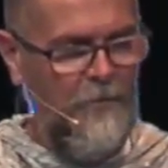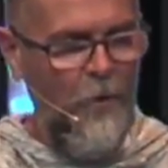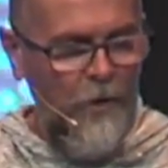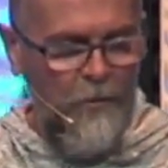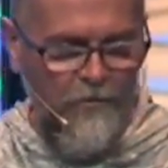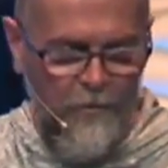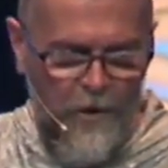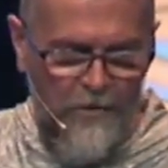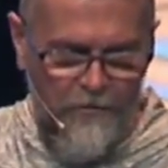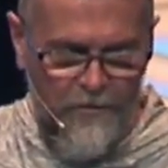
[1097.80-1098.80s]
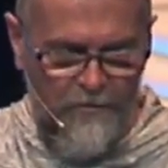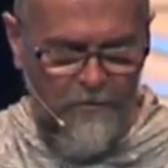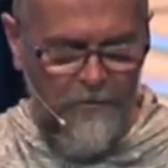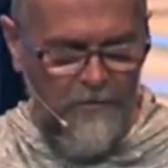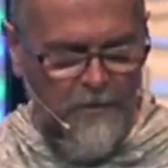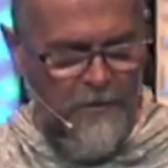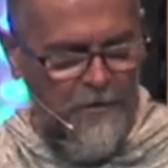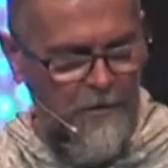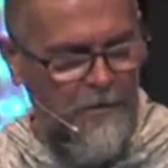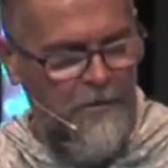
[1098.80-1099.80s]
Tony was gracious and
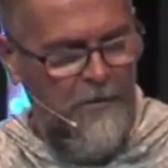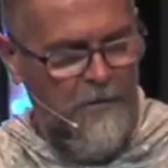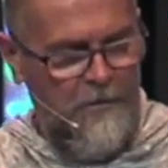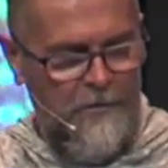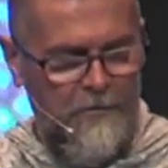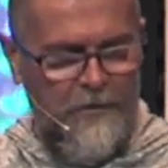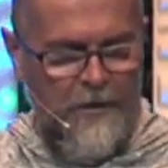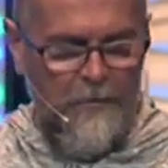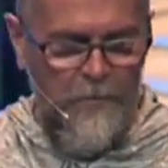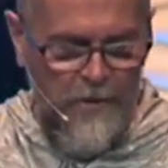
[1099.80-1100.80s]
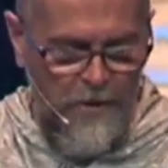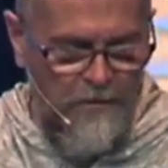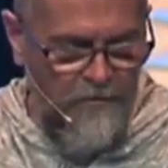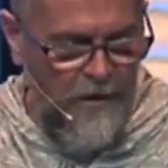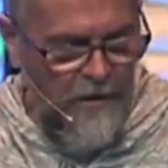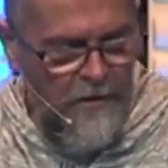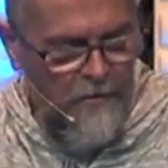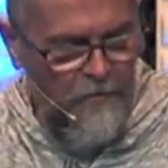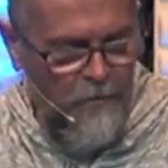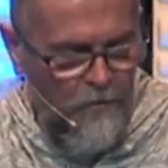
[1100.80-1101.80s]
kind of buried his head in
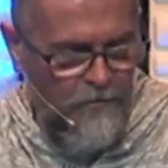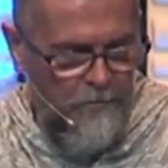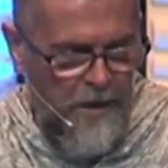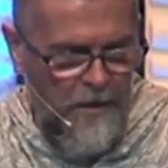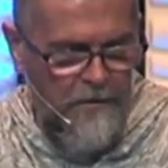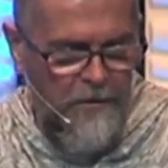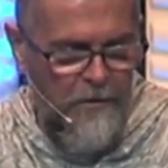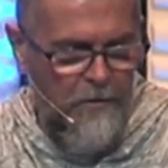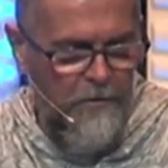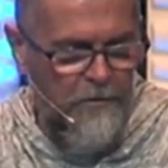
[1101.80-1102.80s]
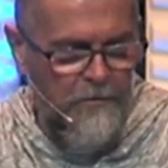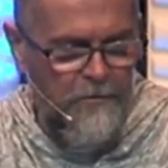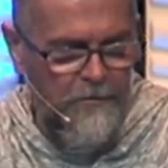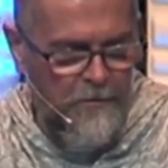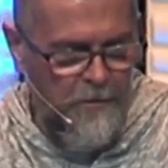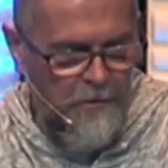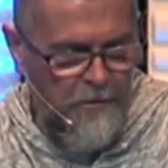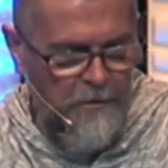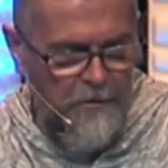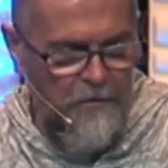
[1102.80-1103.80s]
the sofa back there and
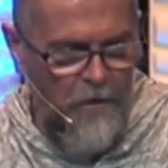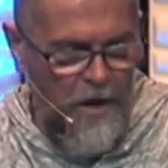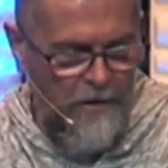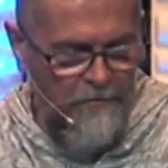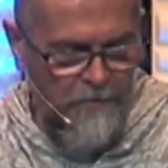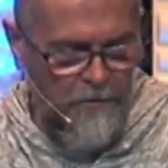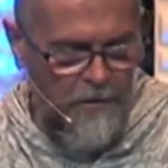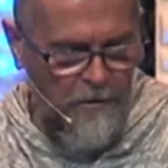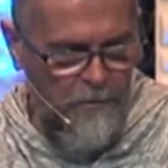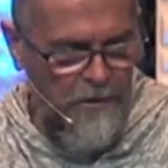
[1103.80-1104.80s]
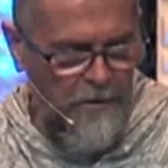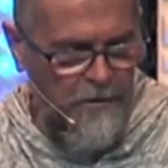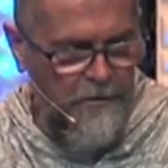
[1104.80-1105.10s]
cried for a little bit.